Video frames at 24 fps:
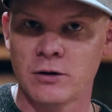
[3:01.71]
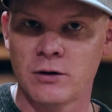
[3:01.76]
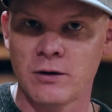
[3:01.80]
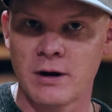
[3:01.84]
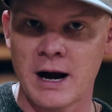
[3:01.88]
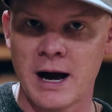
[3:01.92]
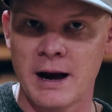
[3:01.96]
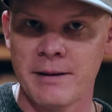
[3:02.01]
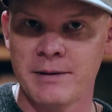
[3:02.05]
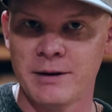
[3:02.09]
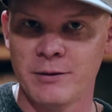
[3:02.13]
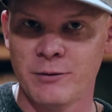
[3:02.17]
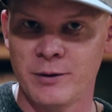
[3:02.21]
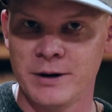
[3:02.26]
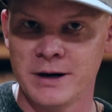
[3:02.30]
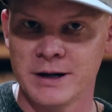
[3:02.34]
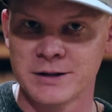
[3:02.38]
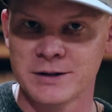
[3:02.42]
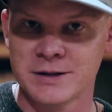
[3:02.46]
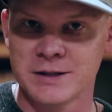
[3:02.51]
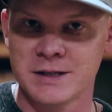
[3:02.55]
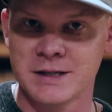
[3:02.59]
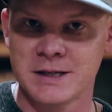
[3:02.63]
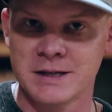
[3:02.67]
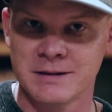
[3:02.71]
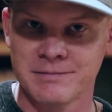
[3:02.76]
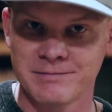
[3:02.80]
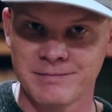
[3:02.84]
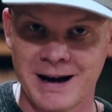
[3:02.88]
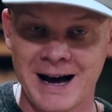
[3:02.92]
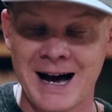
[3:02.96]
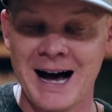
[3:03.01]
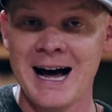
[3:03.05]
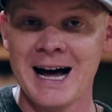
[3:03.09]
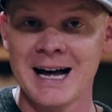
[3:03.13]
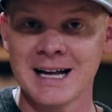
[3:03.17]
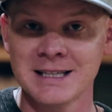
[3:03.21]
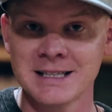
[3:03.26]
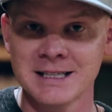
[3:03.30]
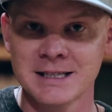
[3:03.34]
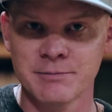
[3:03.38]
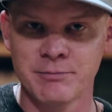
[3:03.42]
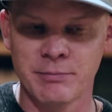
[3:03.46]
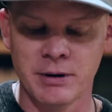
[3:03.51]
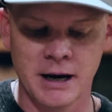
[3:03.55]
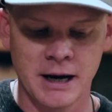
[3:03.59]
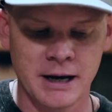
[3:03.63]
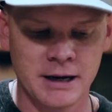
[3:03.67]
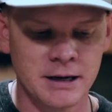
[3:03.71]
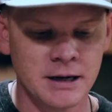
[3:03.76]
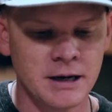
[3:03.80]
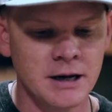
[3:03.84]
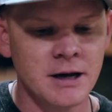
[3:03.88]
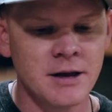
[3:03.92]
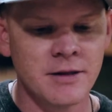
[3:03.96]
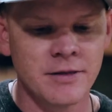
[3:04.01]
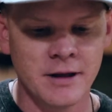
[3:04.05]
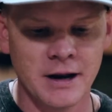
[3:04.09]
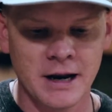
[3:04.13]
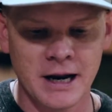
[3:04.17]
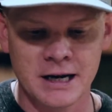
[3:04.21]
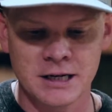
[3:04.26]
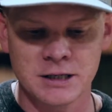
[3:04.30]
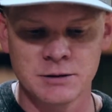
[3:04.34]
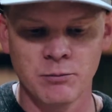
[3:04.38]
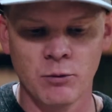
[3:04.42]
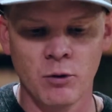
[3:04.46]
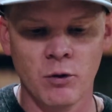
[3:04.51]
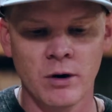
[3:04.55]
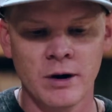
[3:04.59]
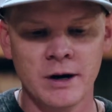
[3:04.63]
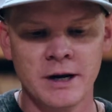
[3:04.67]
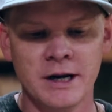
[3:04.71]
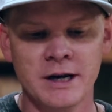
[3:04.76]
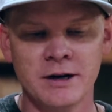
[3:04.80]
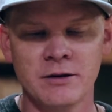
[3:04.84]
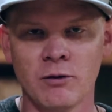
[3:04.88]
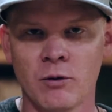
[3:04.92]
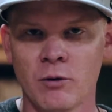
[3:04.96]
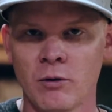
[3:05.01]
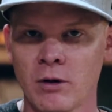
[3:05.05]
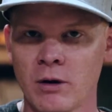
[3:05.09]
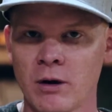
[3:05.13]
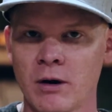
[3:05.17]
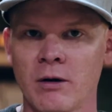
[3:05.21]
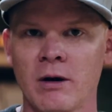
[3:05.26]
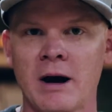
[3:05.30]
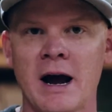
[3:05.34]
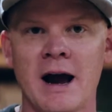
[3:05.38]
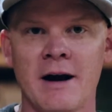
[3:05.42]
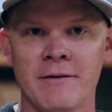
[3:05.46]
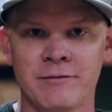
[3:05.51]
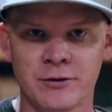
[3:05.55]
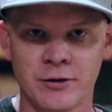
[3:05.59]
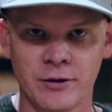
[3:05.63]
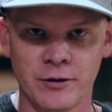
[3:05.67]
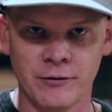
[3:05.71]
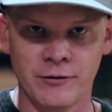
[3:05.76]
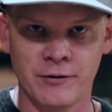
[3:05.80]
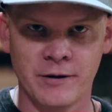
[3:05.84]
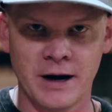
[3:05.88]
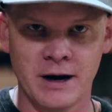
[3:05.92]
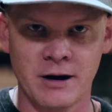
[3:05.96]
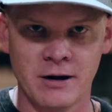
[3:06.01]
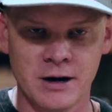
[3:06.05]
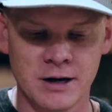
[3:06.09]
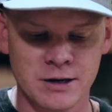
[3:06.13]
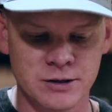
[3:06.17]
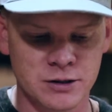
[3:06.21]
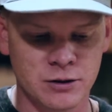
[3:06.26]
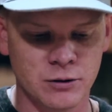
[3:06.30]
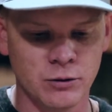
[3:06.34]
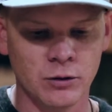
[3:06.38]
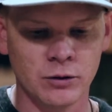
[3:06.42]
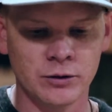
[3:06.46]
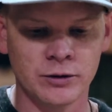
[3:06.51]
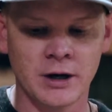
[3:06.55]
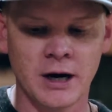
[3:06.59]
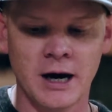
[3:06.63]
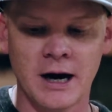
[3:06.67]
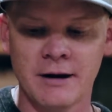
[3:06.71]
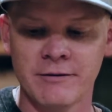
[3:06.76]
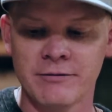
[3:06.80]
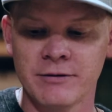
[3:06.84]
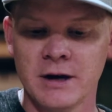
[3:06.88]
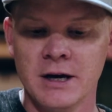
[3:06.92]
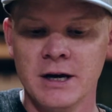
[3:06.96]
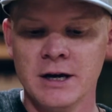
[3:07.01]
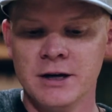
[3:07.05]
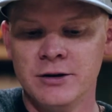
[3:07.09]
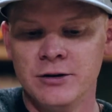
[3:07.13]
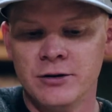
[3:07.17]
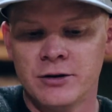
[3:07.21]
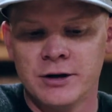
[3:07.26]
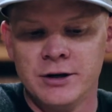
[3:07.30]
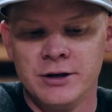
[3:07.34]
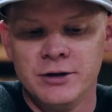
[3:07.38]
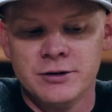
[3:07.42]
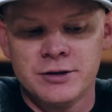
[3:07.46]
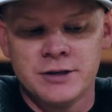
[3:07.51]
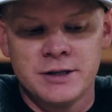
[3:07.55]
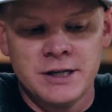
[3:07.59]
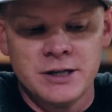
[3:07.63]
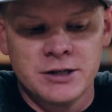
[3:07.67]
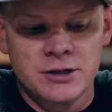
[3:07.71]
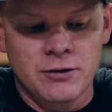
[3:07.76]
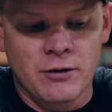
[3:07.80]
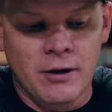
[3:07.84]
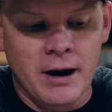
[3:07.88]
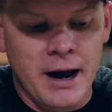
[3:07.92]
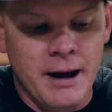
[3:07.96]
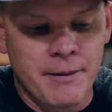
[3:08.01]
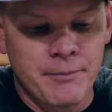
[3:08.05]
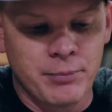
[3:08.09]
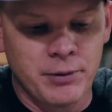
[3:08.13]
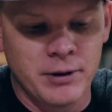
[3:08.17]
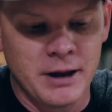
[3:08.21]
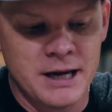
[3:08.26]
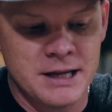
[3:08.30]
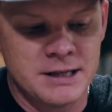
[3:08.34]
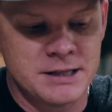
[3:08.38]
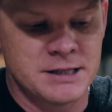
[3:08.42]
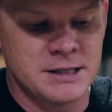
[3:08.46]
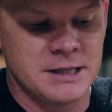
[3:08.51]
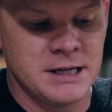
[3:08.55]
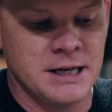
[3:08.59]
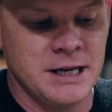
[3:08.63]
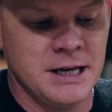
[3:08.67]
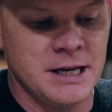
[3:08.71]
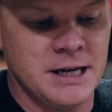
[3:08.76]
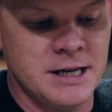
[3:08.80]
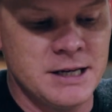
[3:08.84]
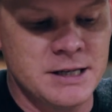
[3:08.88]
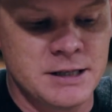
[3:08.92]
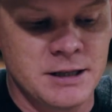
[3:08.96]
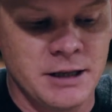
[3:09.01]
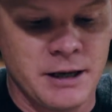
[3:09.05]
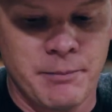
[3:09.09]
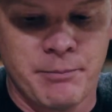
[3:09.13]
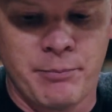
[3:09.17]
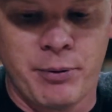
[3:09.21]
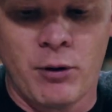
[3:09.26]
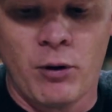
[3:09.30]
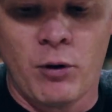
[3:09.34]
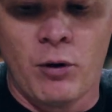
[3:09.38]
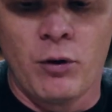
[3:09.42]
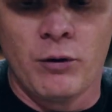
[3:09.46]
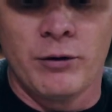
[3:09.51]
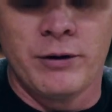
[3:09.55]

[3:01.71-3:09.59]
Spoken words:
grab it when it's hot, but the next morning or after the fire has cooled off, you can use these grab plates to easily pull